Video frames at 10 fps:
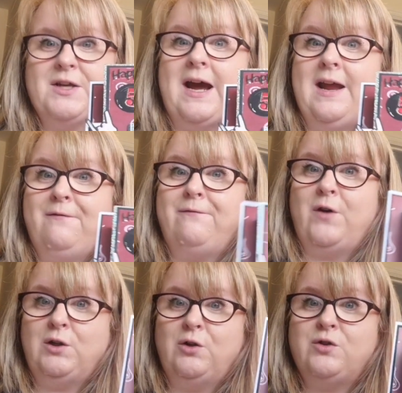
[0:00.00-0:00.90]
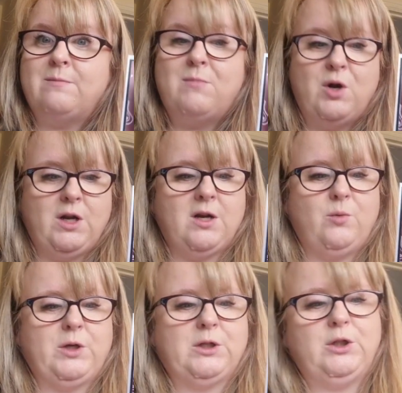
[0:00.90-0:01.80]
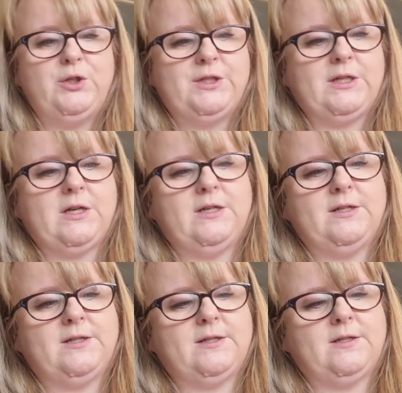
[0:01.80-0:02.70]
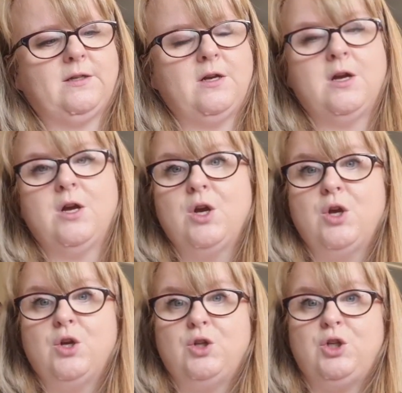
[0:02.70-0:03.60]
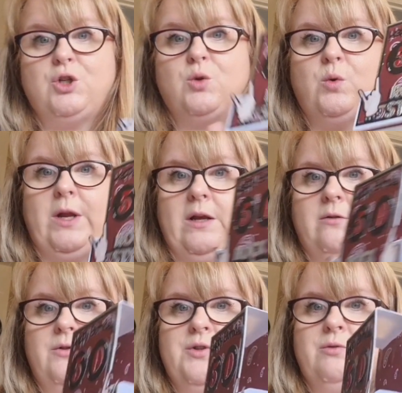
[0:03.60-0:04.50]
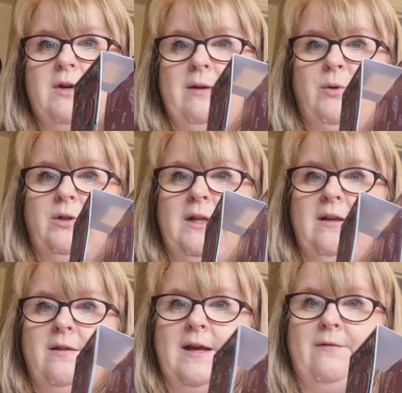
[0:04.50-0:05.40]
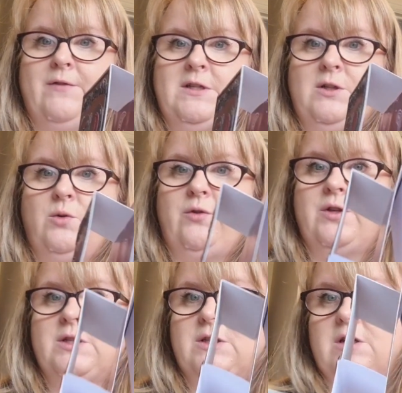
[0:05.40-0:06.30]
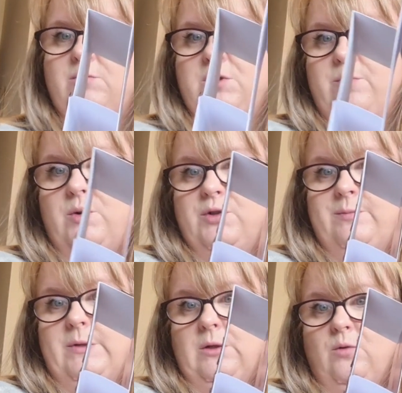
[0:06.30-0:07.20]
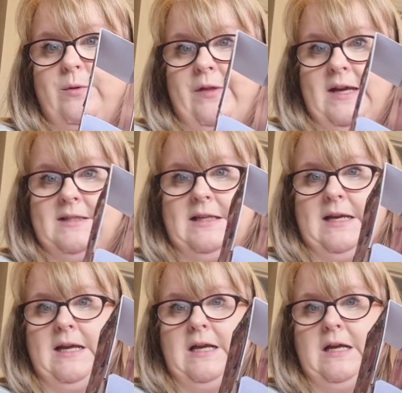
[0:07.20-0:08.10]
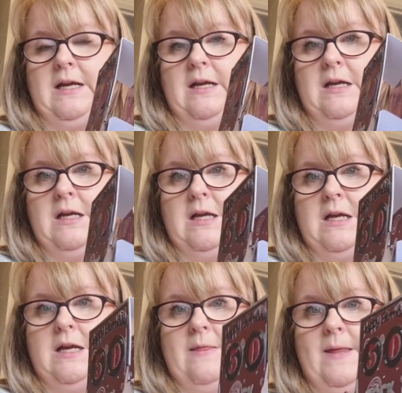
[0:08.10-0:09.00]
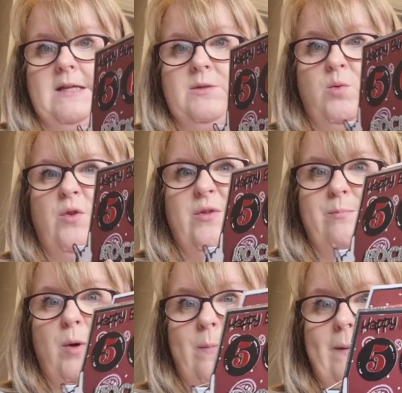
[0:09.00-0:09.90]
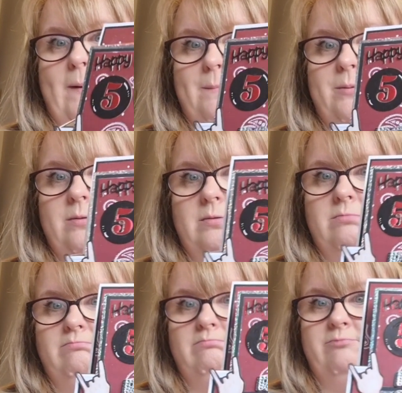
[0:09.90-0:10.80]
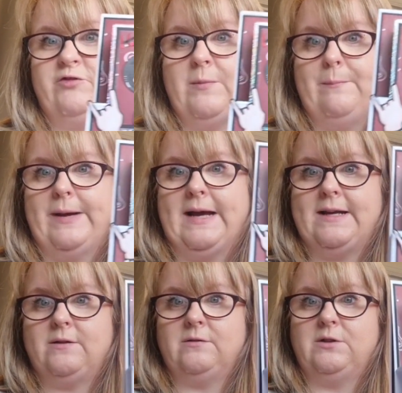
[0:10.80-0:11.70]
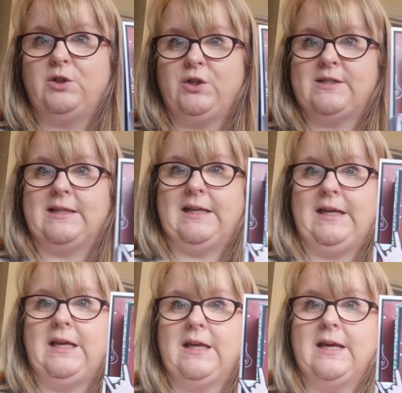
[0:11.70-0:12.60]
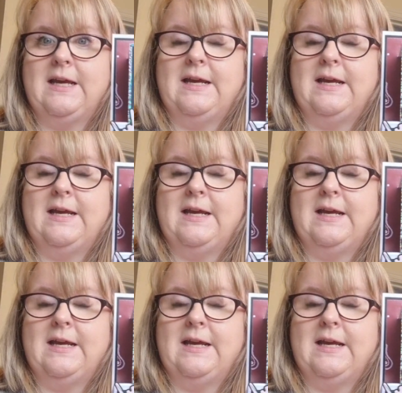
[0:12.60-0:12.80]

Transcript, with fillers: So I followed Monika Weclewska's tutorial, so I will link that video in the description box below, but that's the kind of, that's what the pop-up front panel looks like.